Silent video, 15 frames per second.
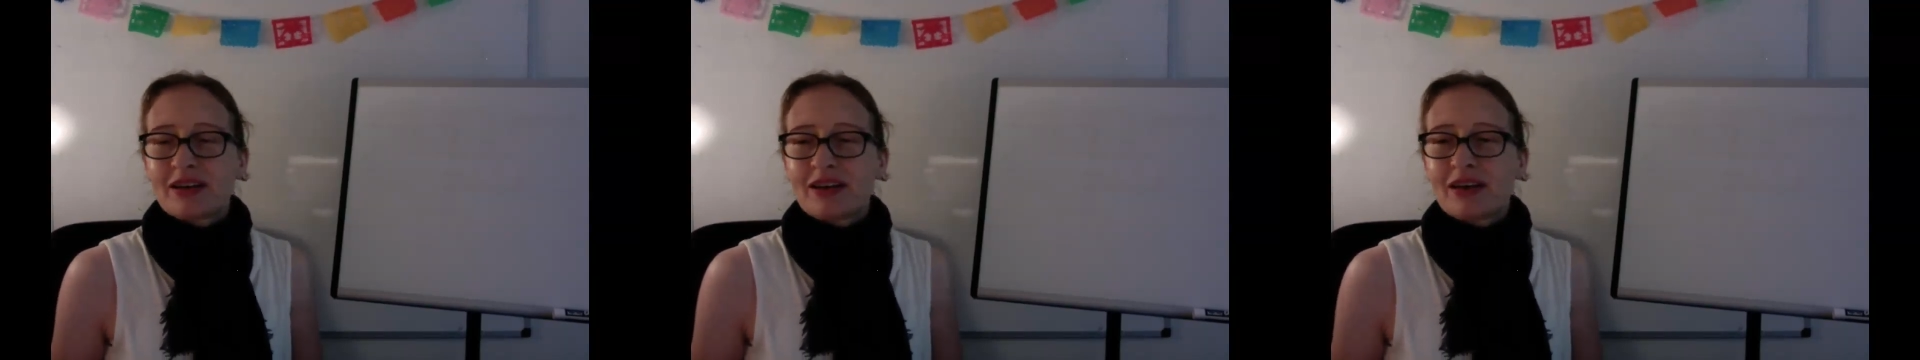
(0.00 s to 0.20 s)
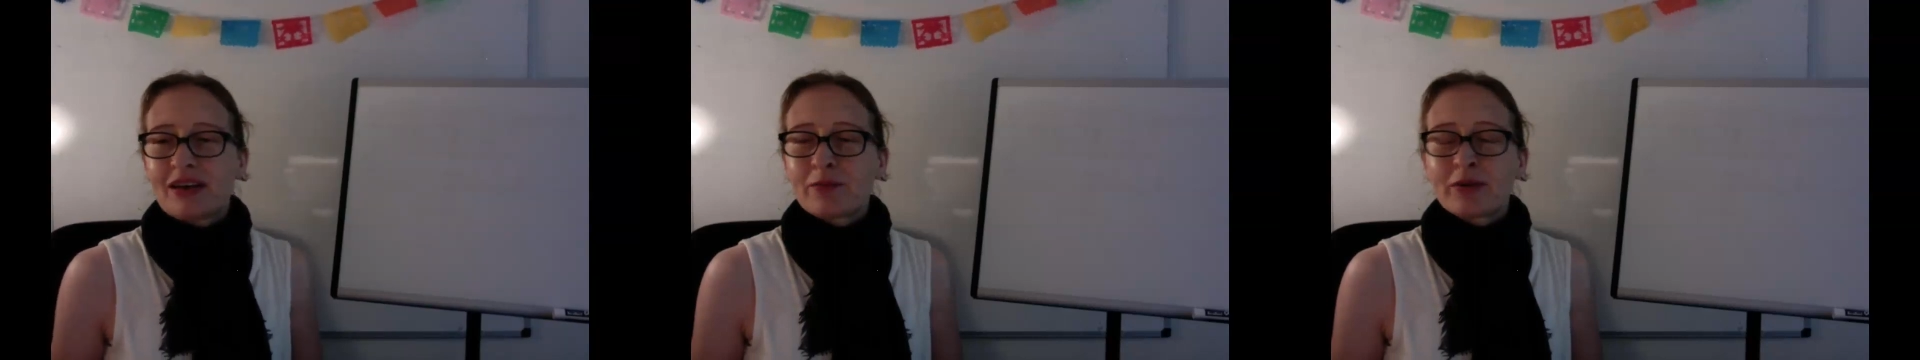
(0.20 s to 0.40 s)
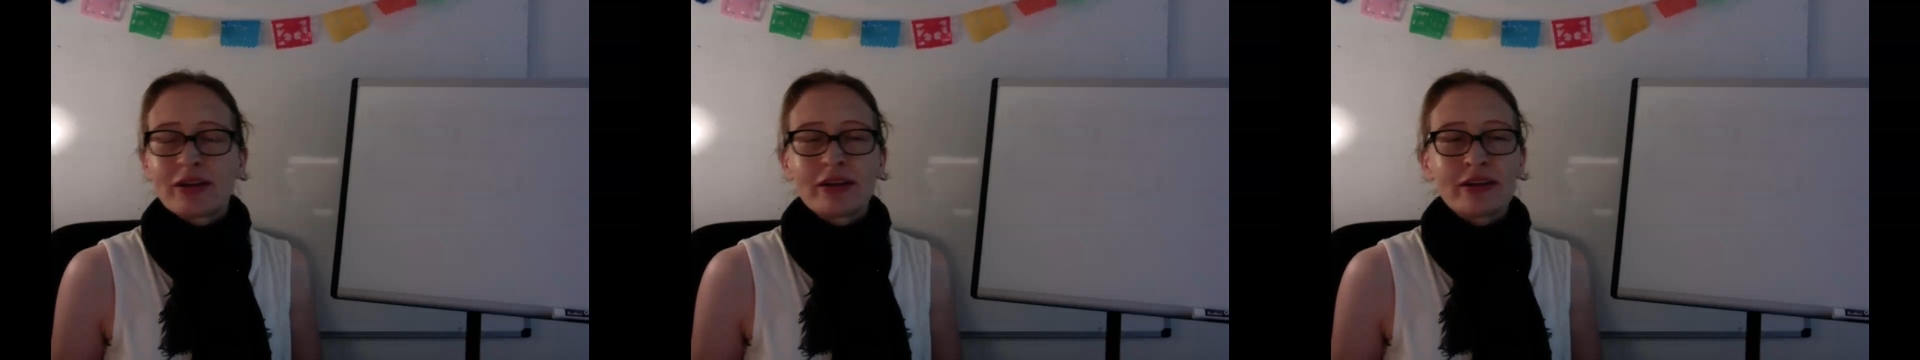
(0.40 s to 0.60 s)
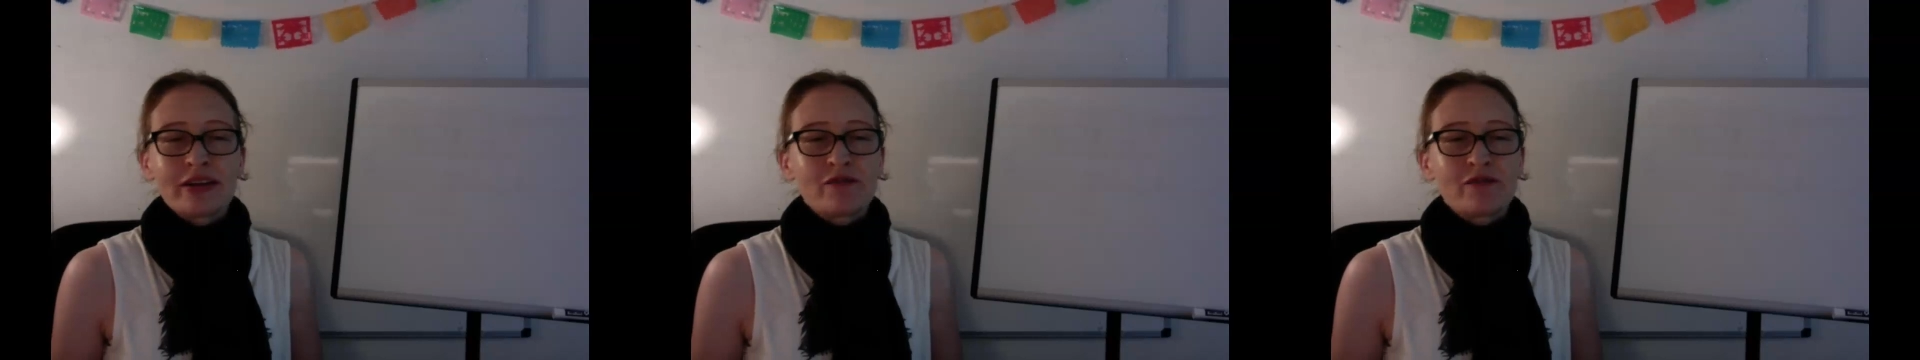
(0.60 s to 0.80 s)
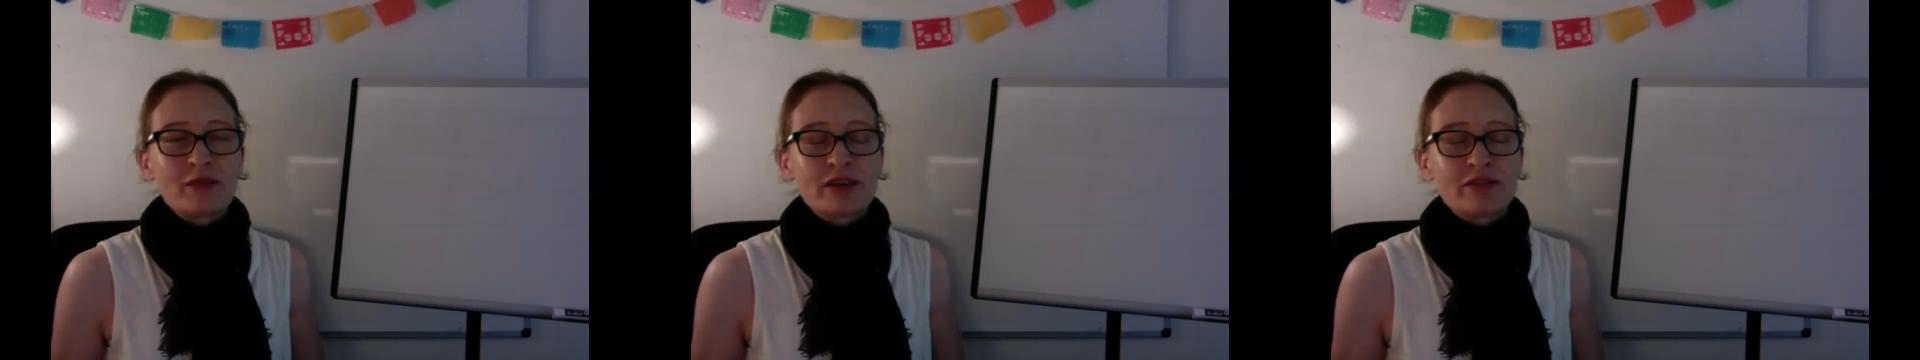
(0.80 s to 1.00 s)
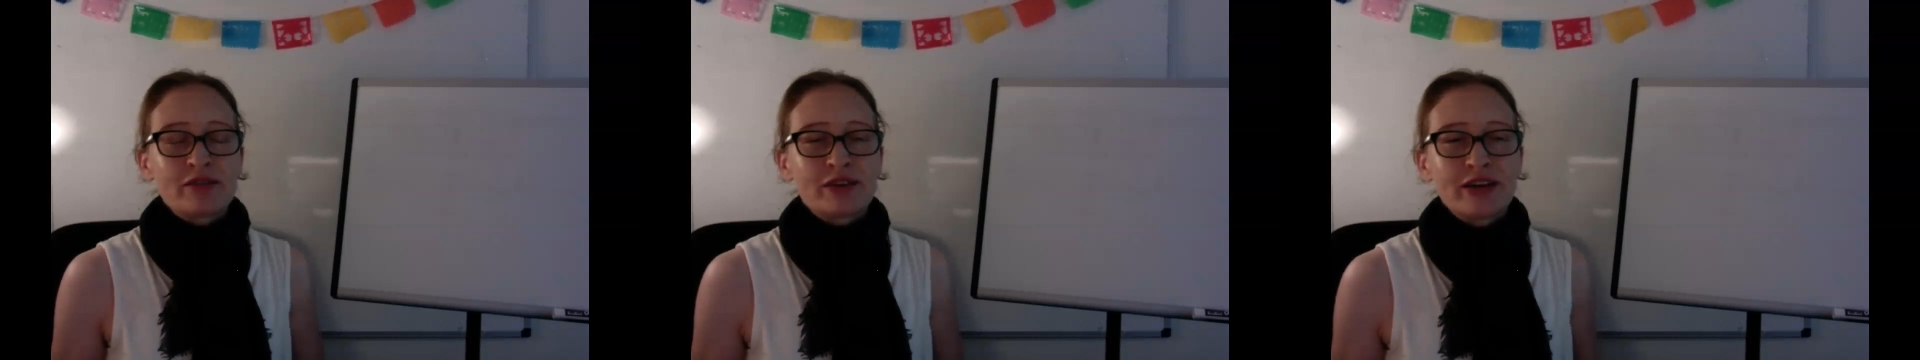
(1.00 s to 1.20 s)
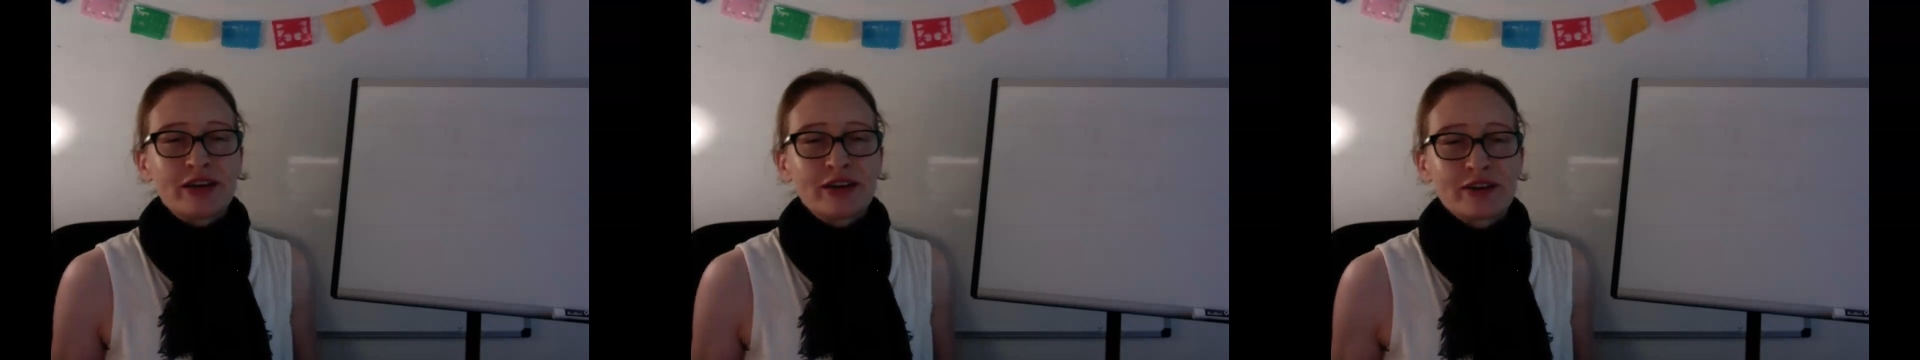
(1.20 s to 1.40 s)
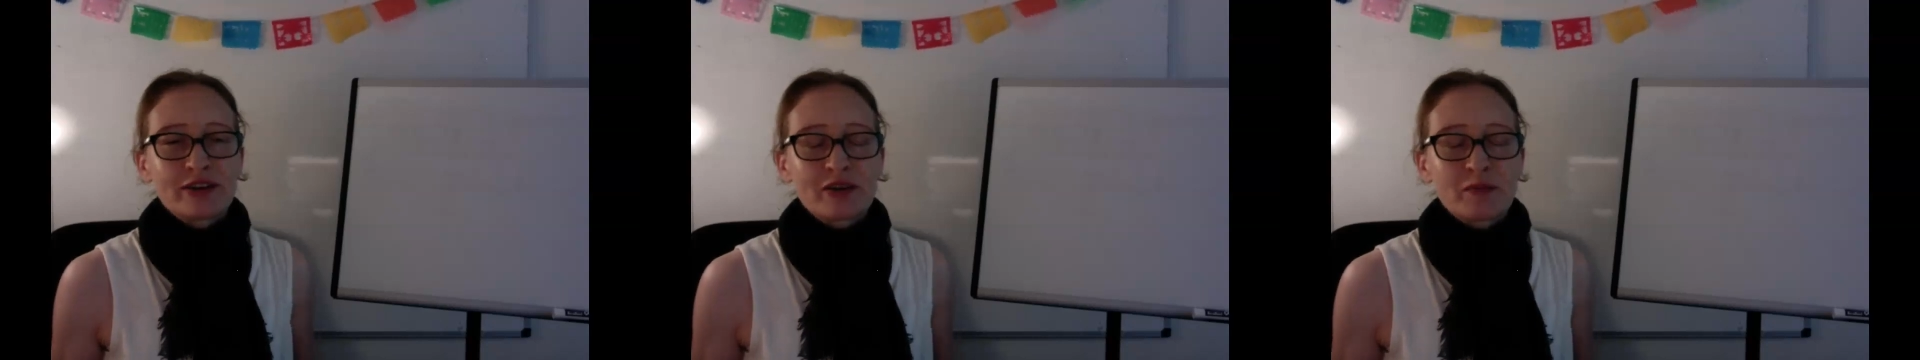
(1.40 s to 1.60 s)
very
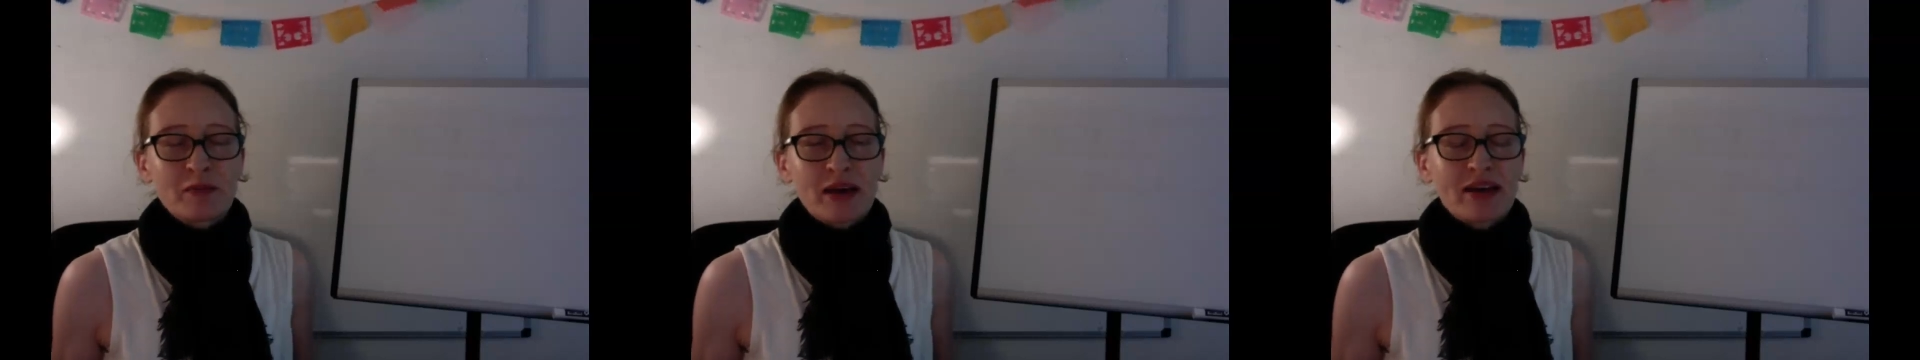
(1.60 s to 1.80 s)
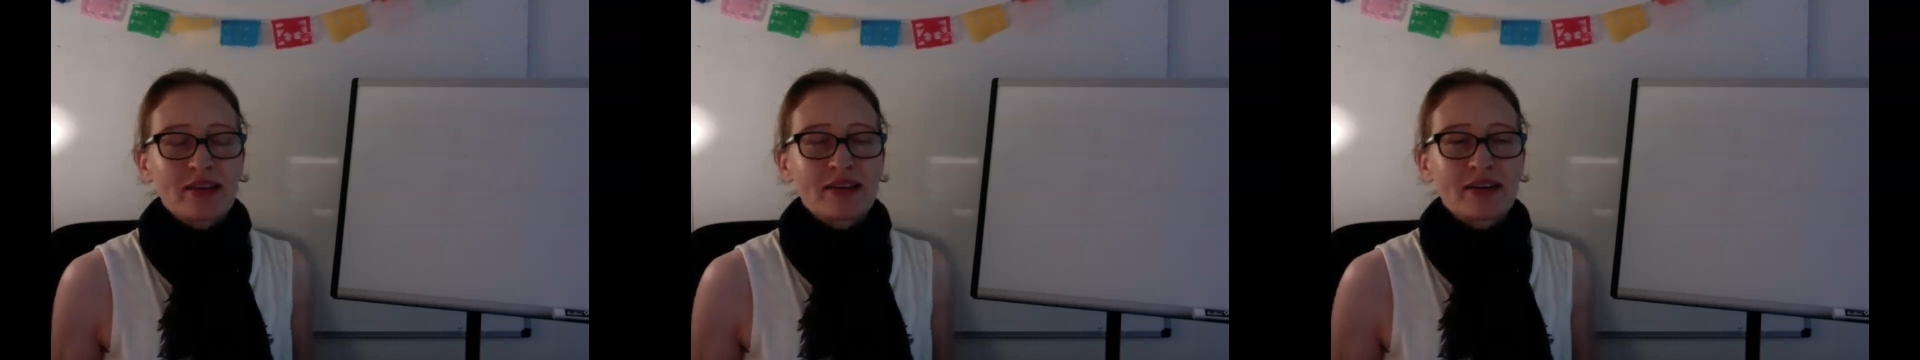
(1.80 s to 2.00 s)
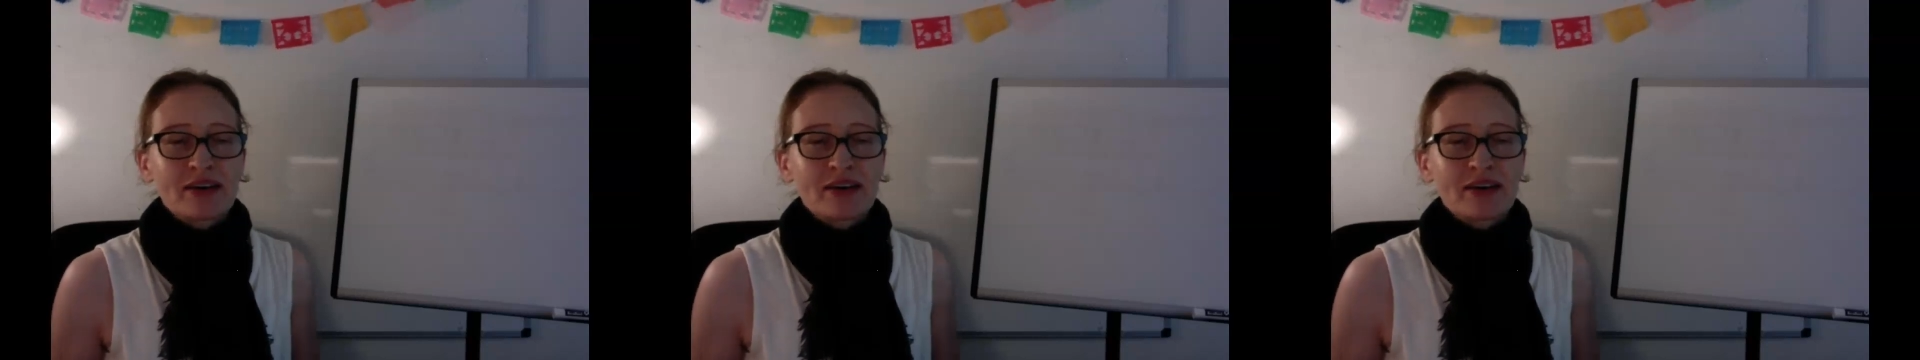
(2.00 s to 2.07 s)
good command